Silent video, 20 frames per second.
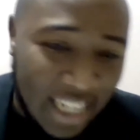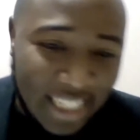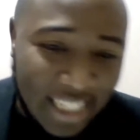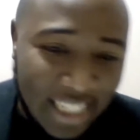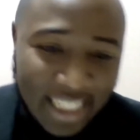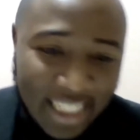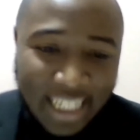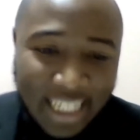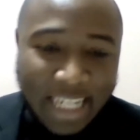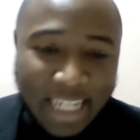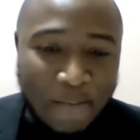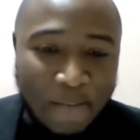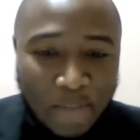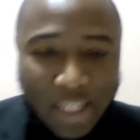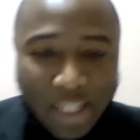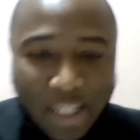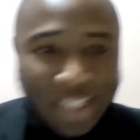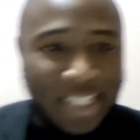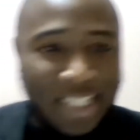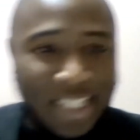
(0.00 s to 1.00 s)
is taking
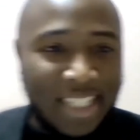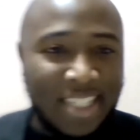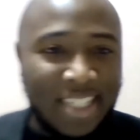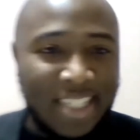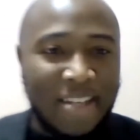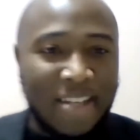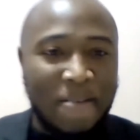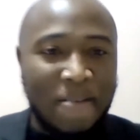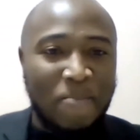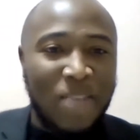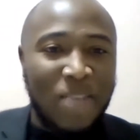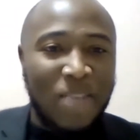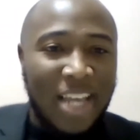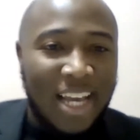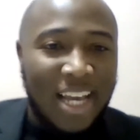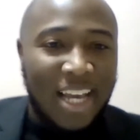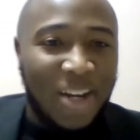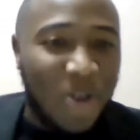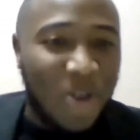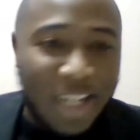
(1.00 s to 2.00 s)
place,
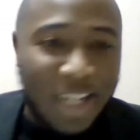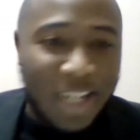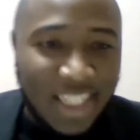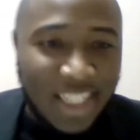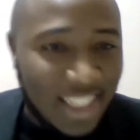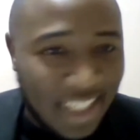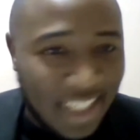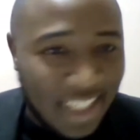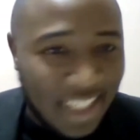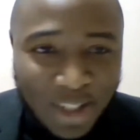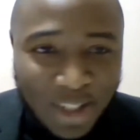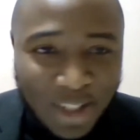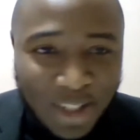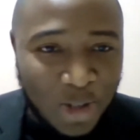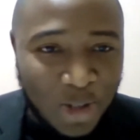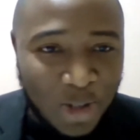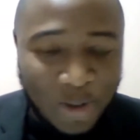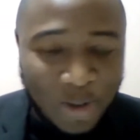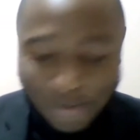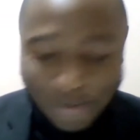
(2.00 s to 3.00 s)
God is still on the
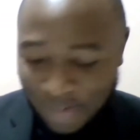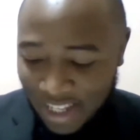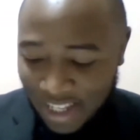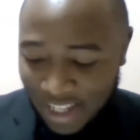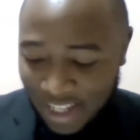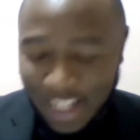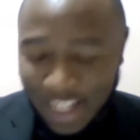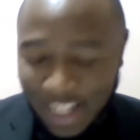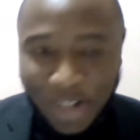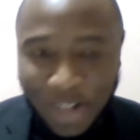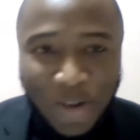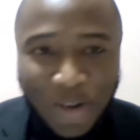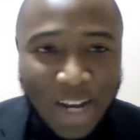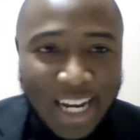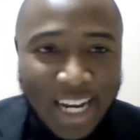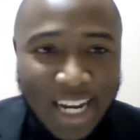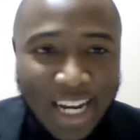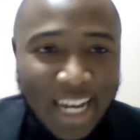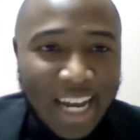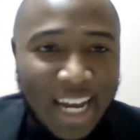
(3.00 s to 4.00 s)
throne, you know,
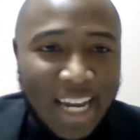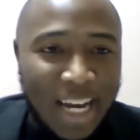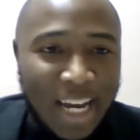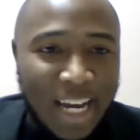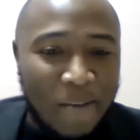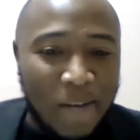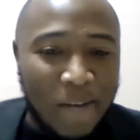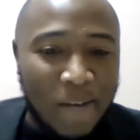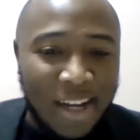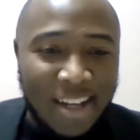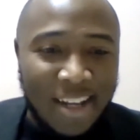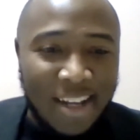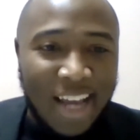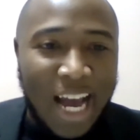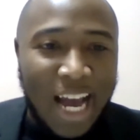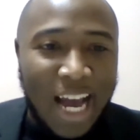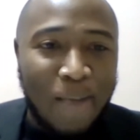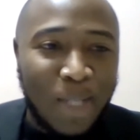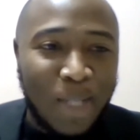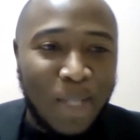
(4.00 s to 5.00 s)
and I, I am a,
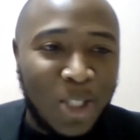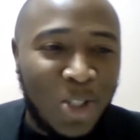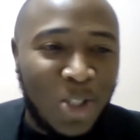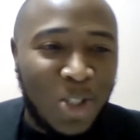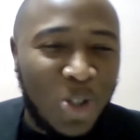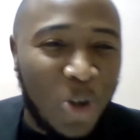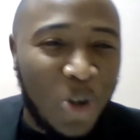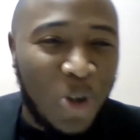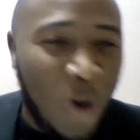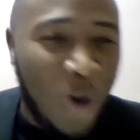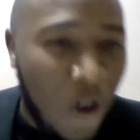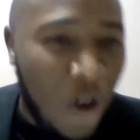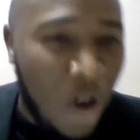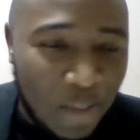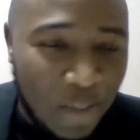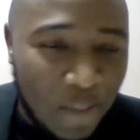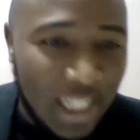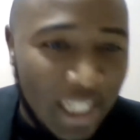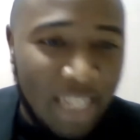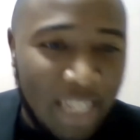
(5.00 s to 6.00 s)
I'm a strong
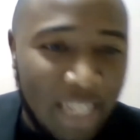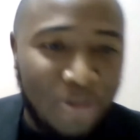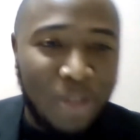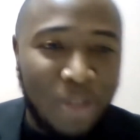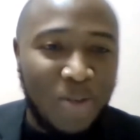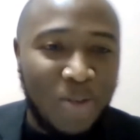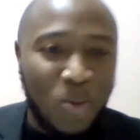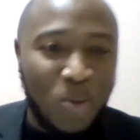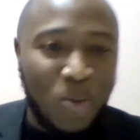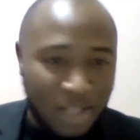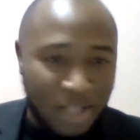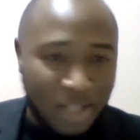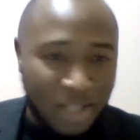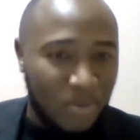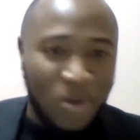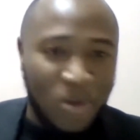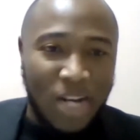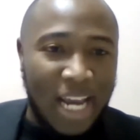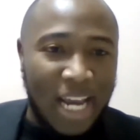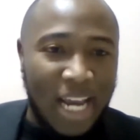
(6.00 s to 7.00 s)
believer of the word of
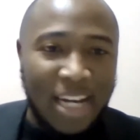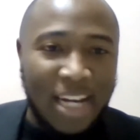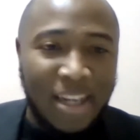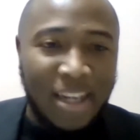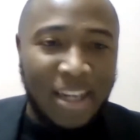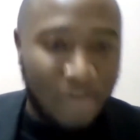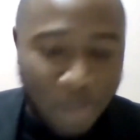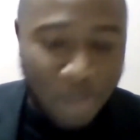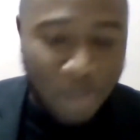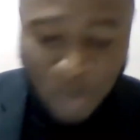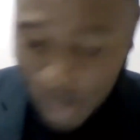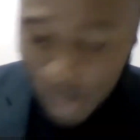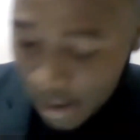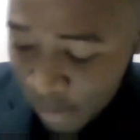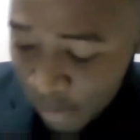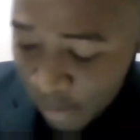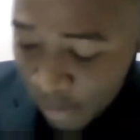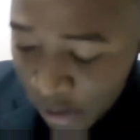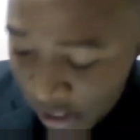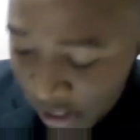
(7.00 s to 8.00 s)
God. I love the word
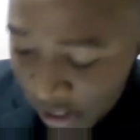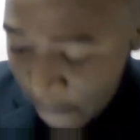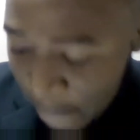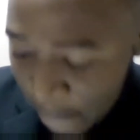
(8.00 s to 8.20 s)
of God.